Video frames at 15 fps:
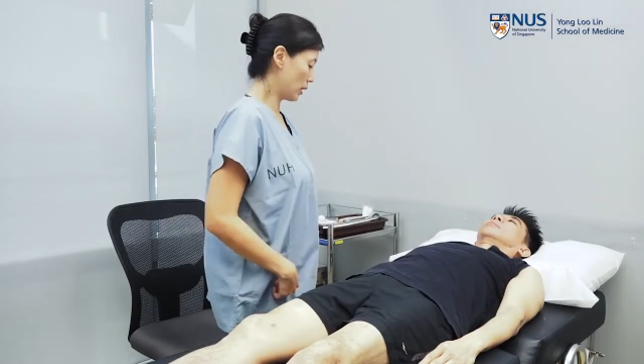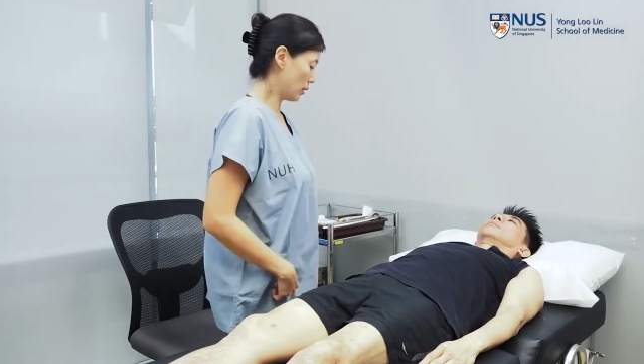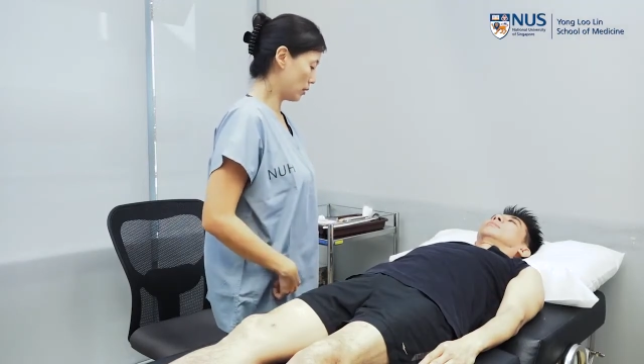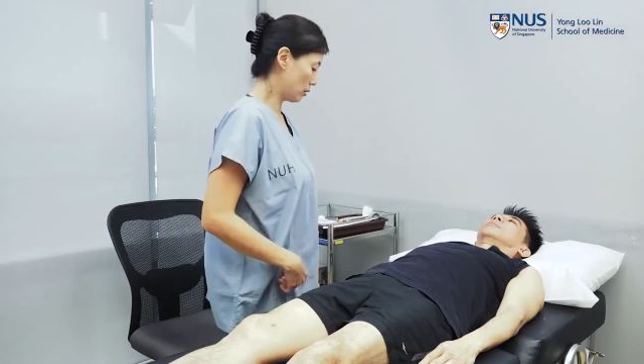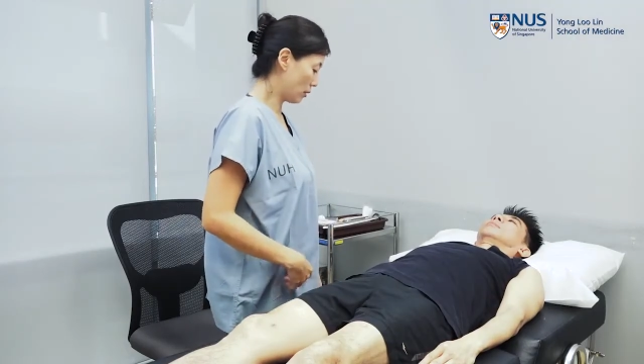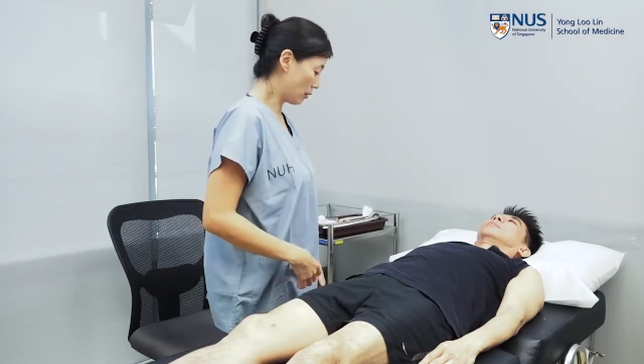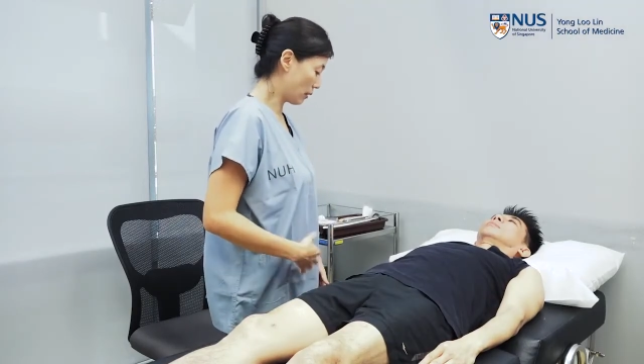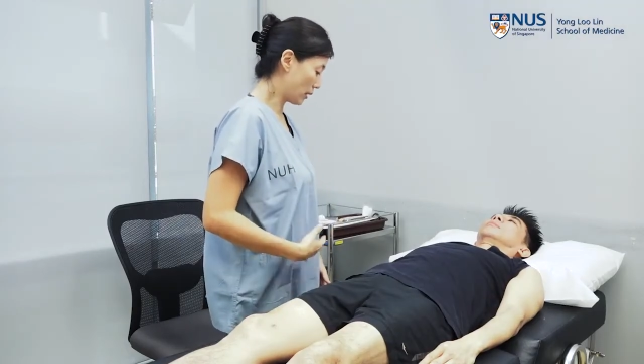
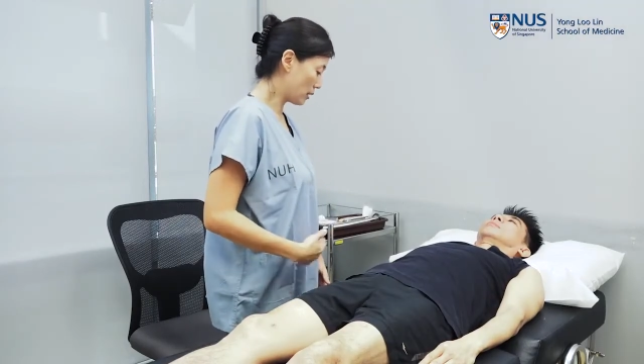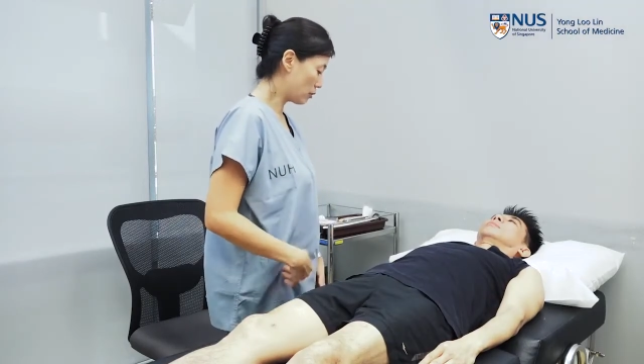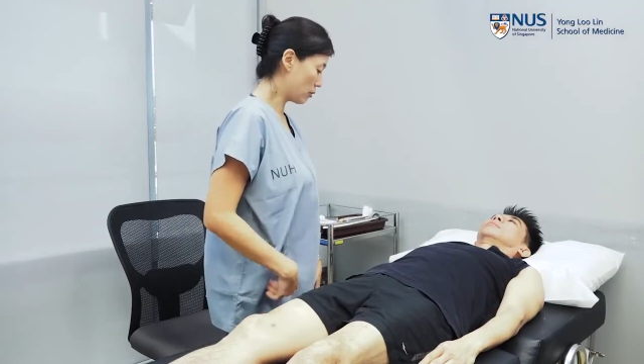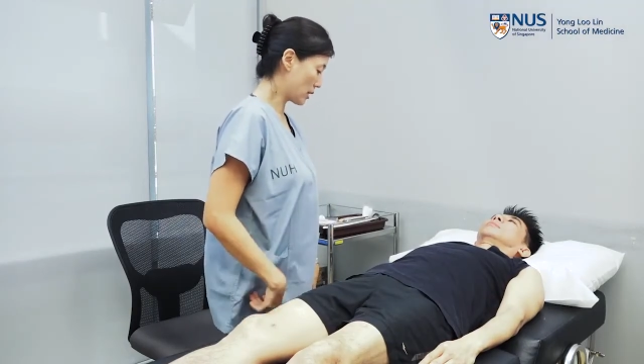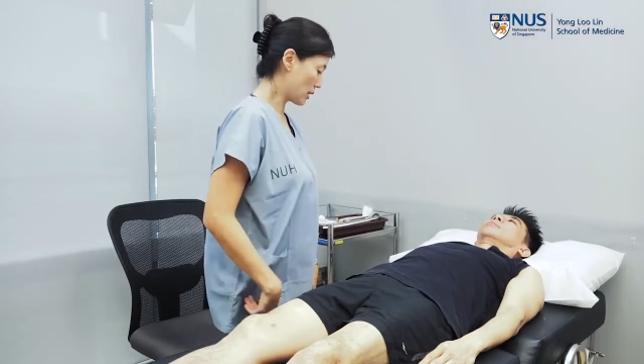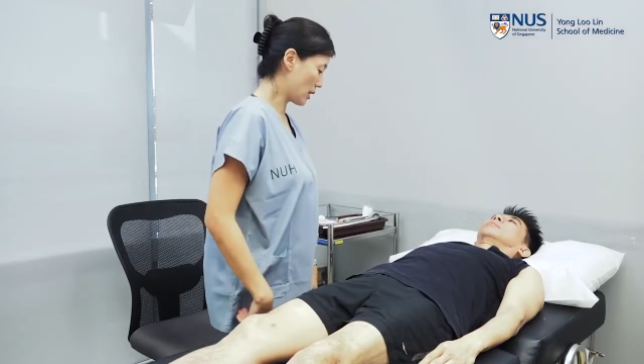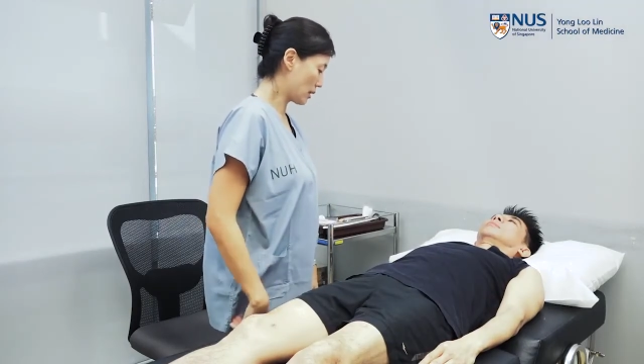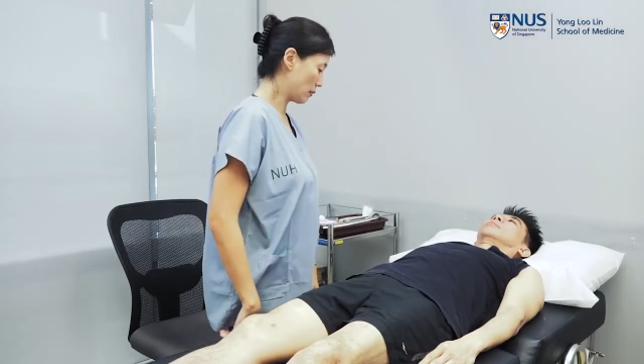Okay, so or rather
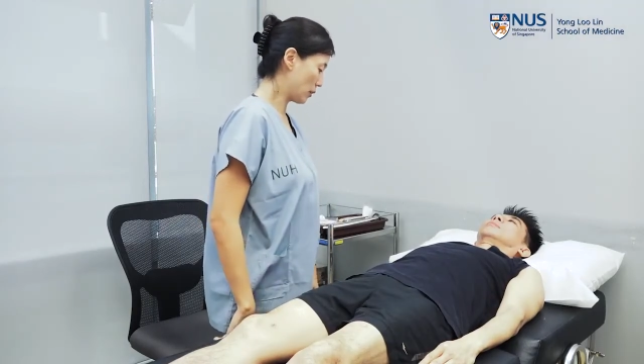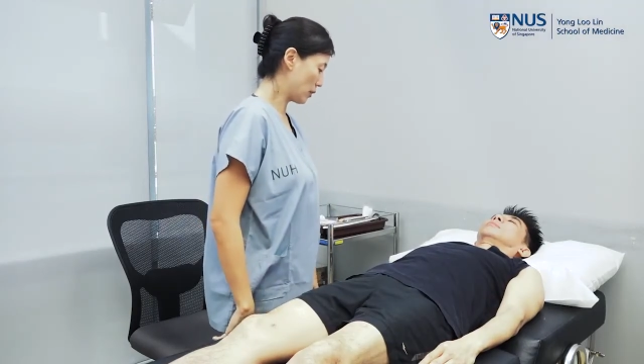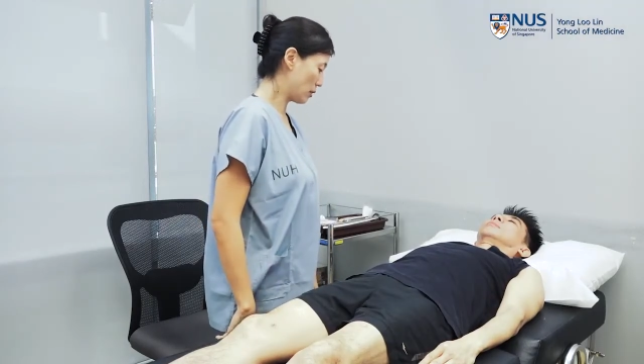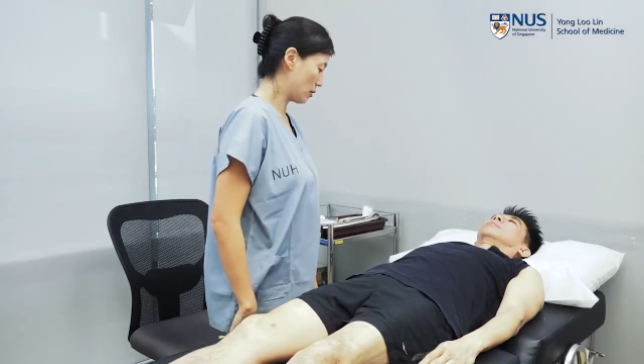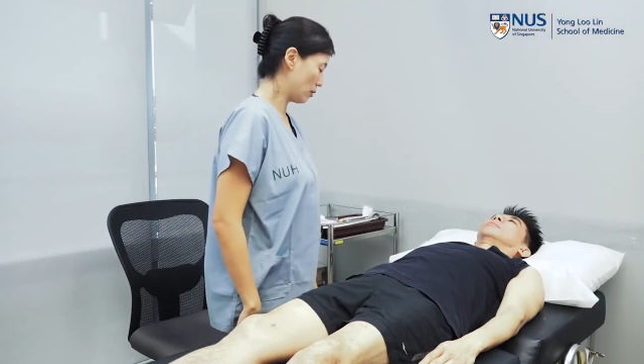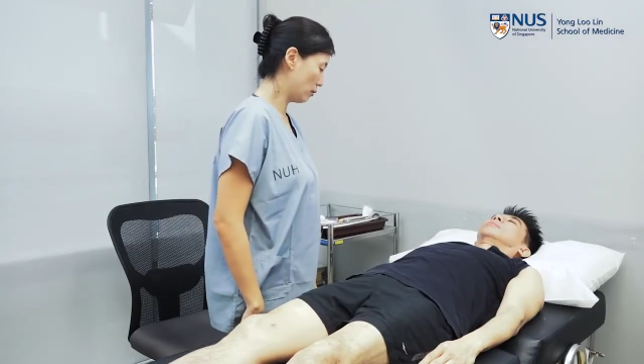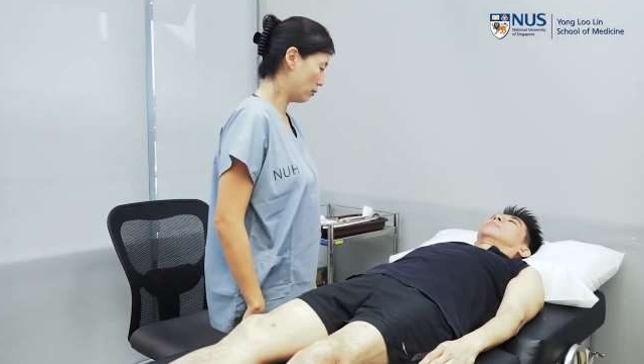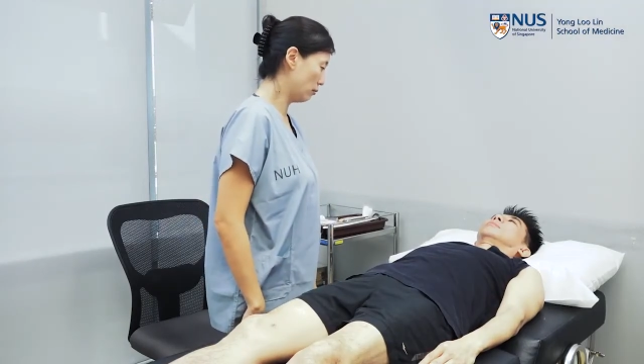to assess for
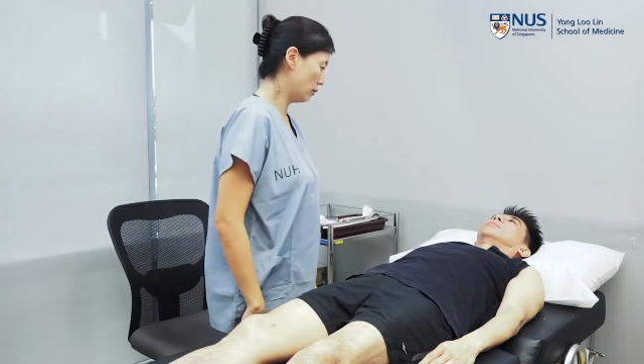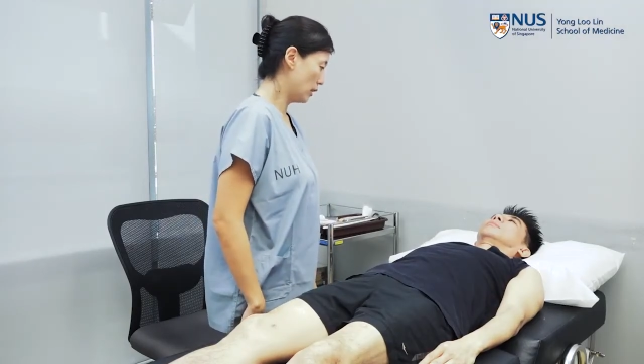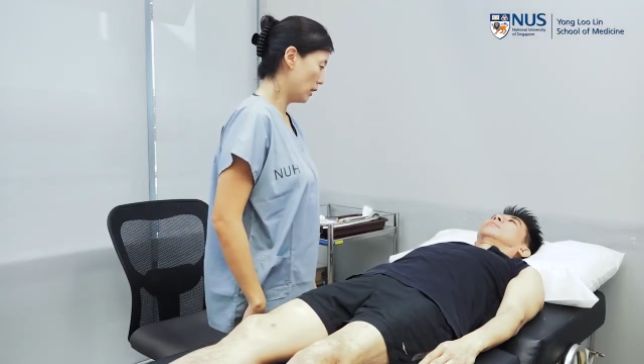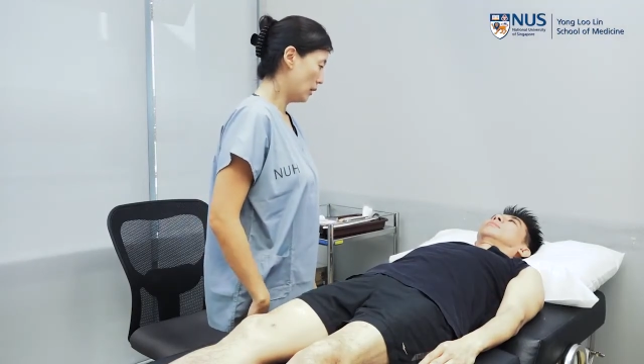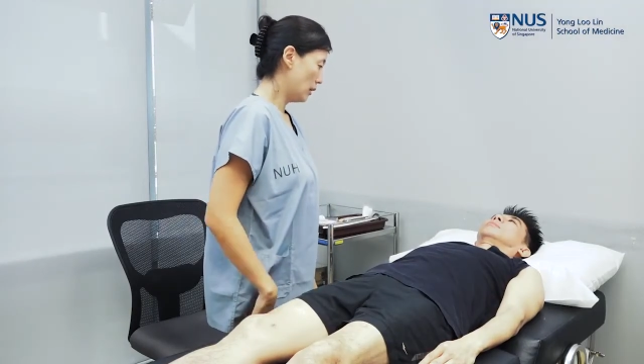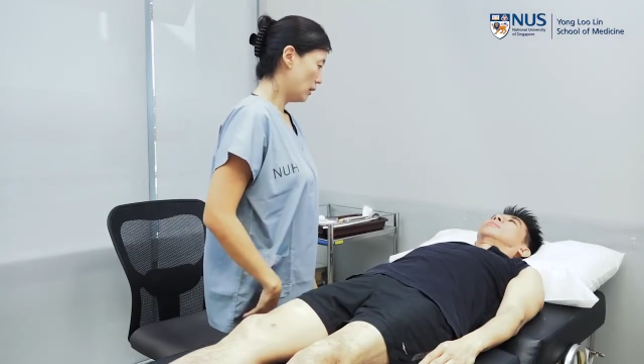the tone.